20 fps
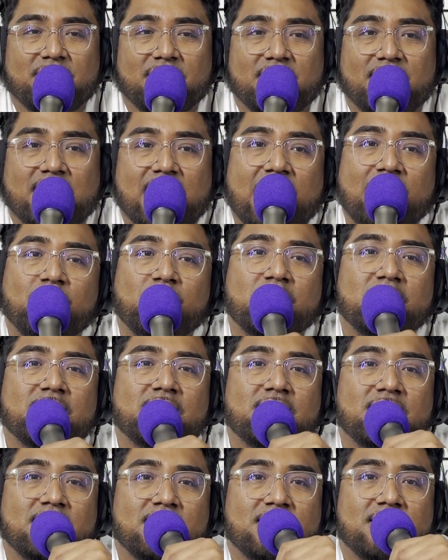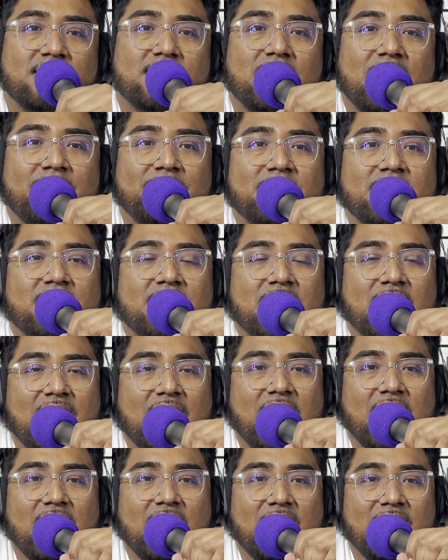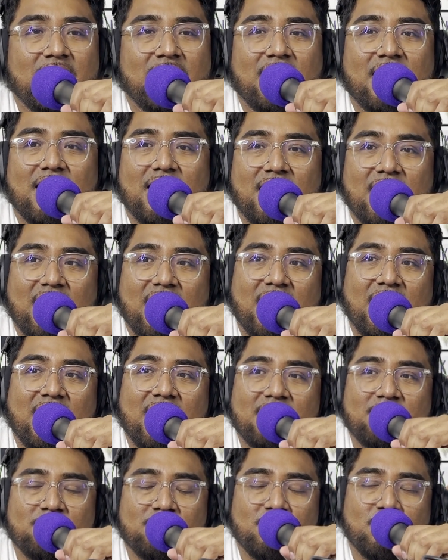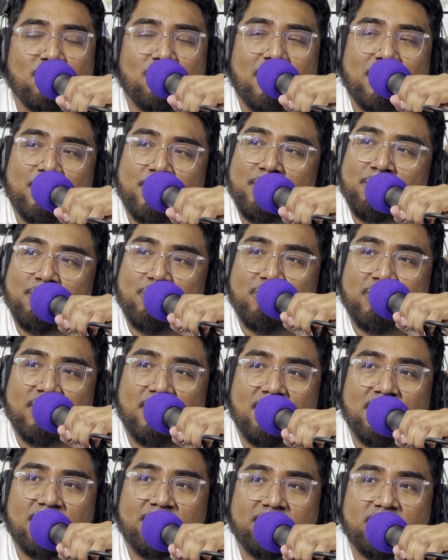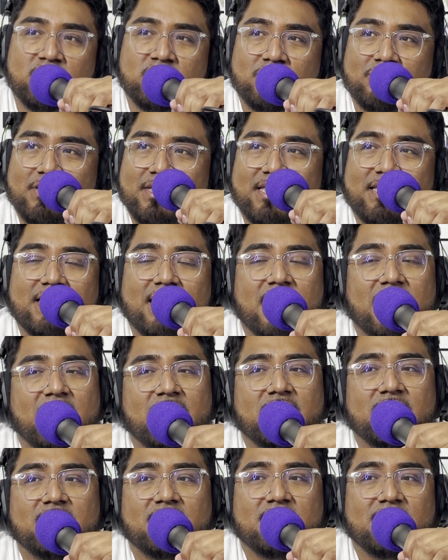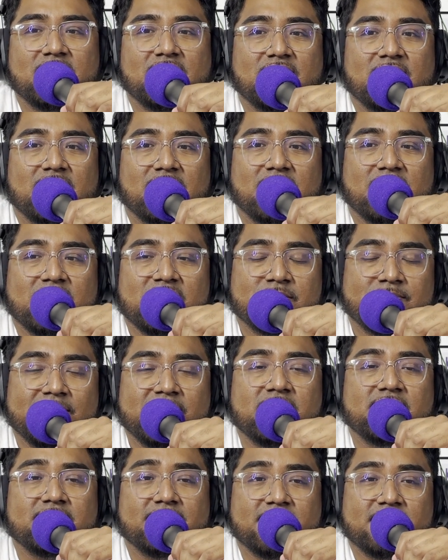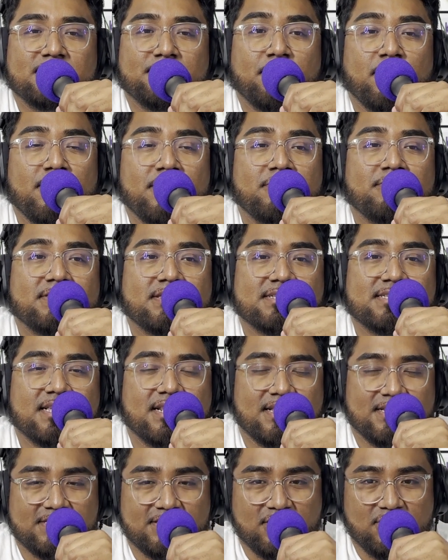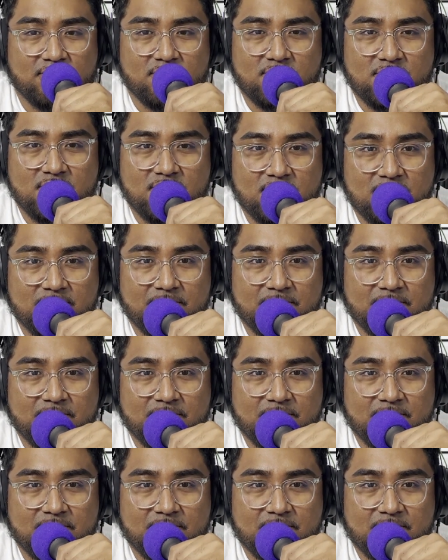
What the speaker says: that one, I mean, I don't know why people are calling for Chucky. Yeah, he's been a disappointment with the selección.